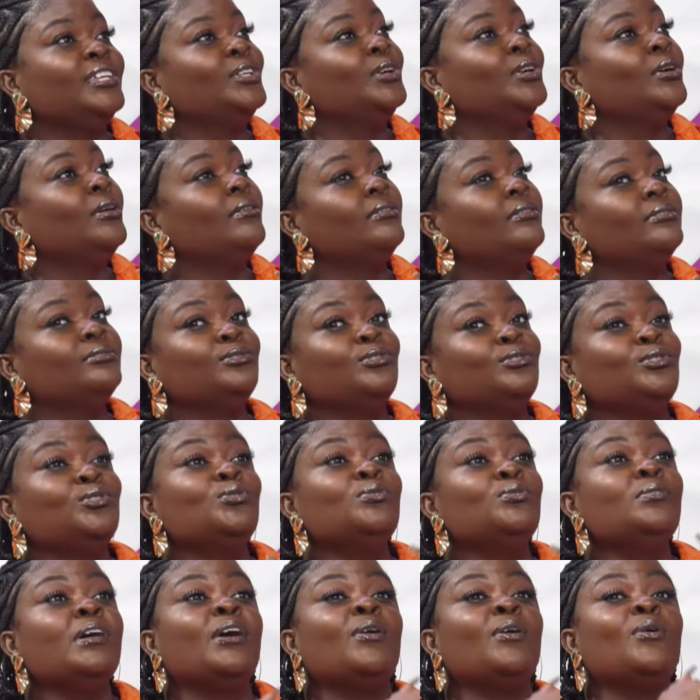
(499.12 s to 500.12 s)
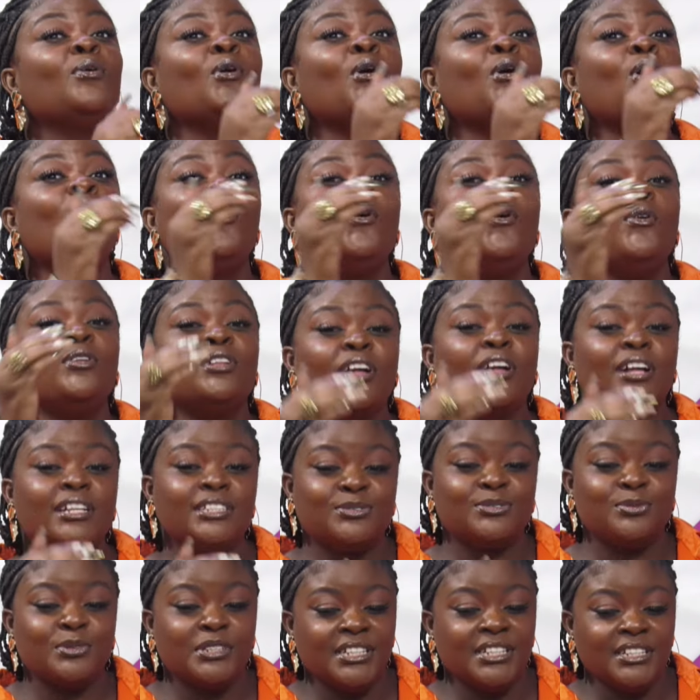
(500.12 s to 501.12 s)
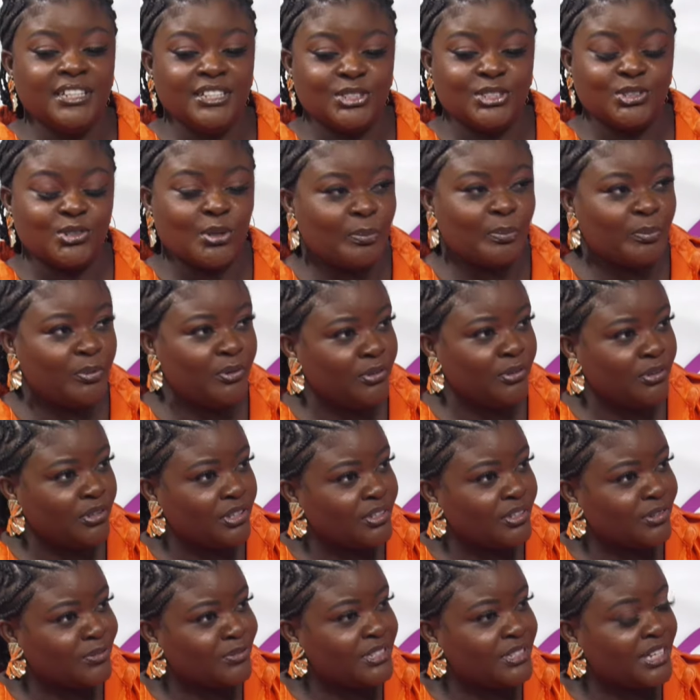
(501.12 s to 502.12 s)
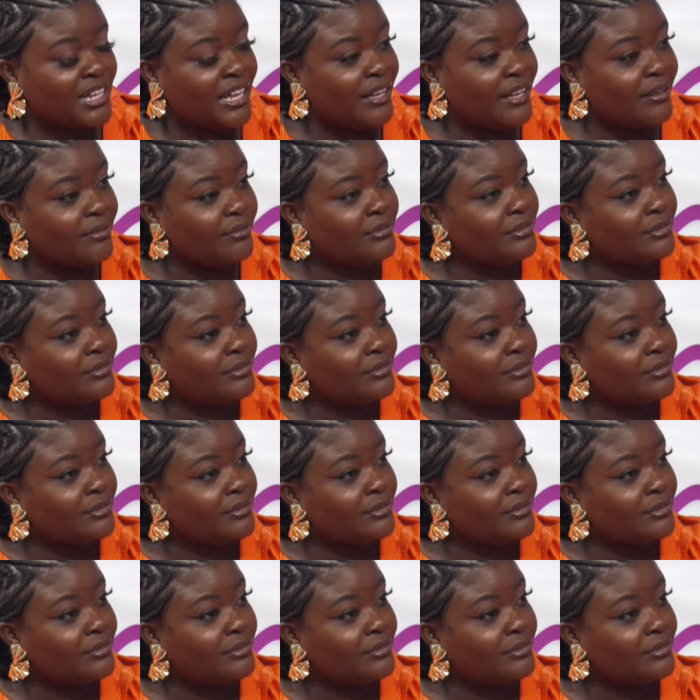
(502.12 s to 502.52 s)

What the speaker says: know, do a whole lot within a short period of time.